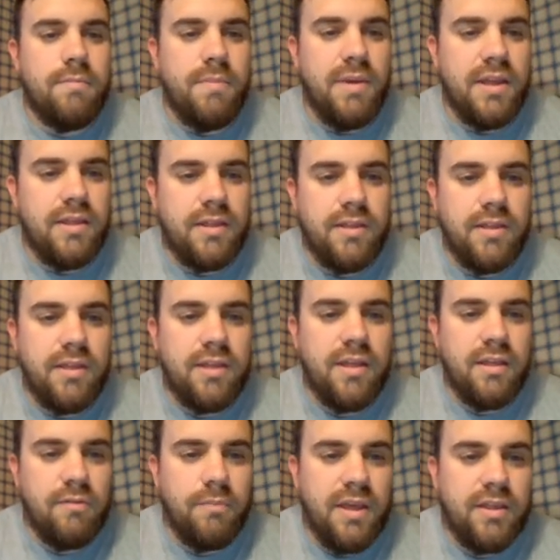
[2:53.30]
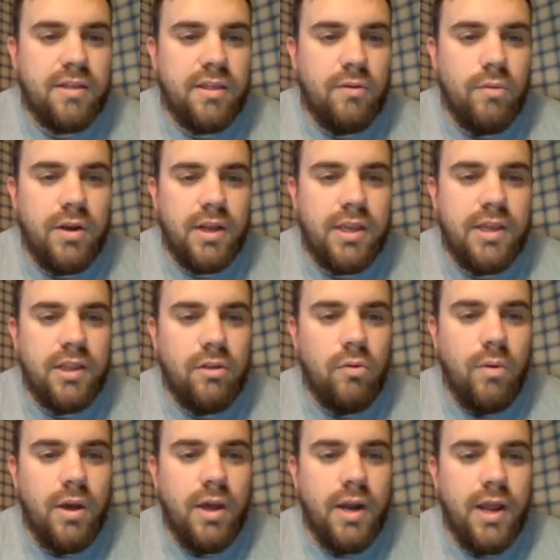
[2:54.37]
This is basically what a
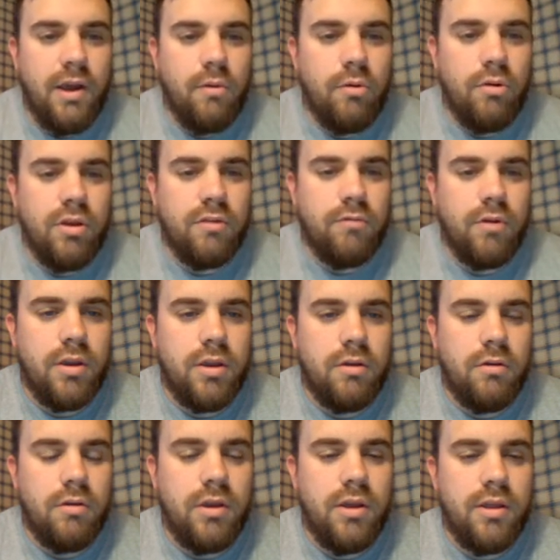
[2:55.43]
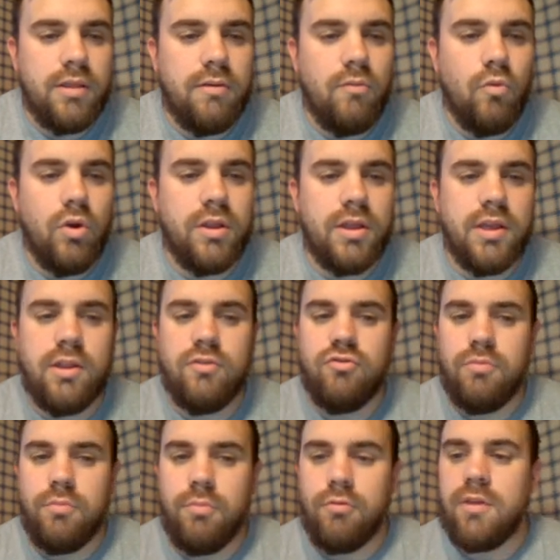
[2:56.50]
kilowatt hour is right here, is 1
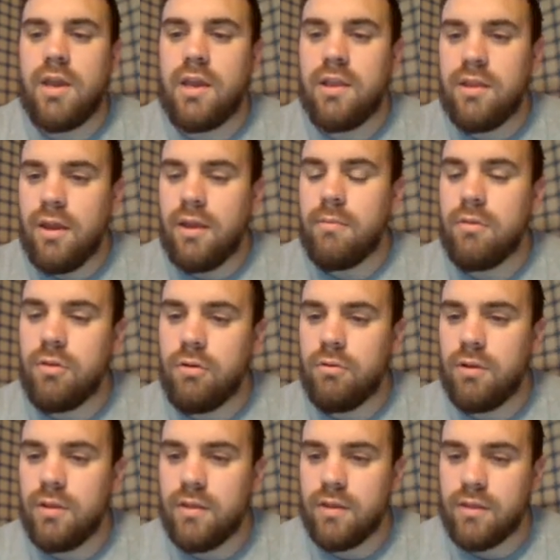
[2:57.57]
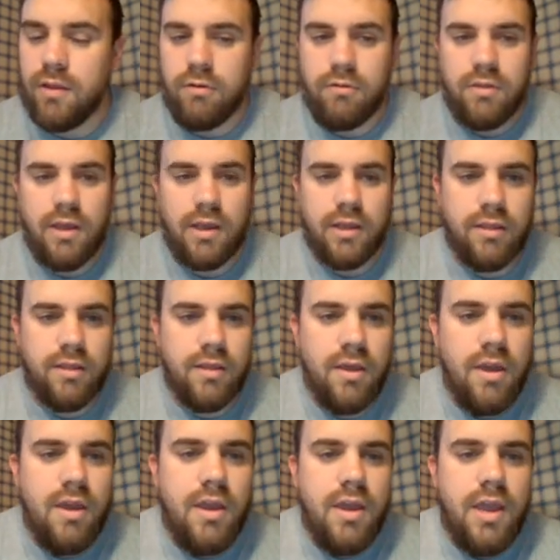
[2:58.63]
kilojoule per second times 3,600 seconds.
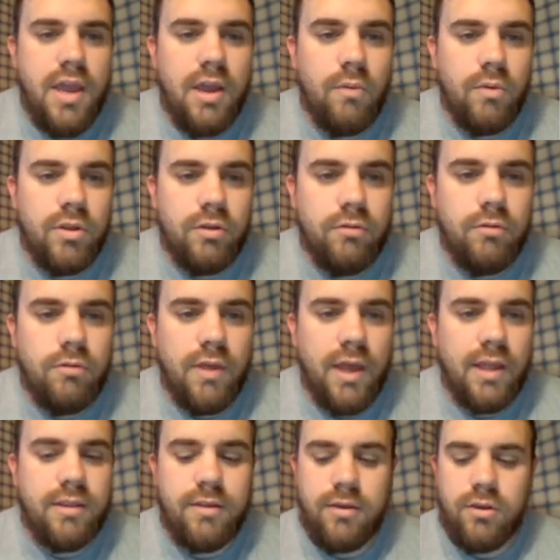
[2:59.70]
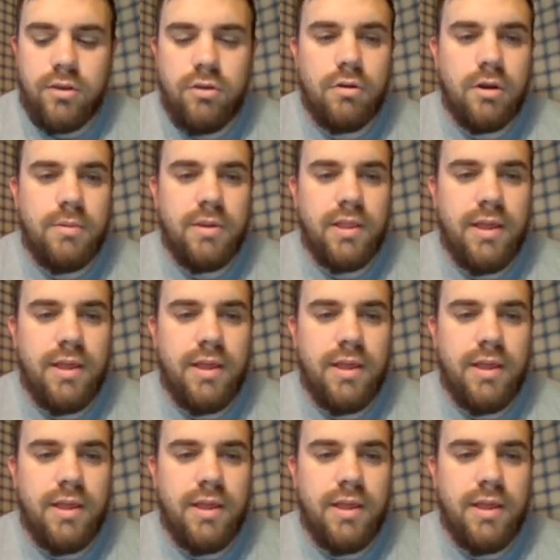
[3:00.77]
And when you do that, you're going to be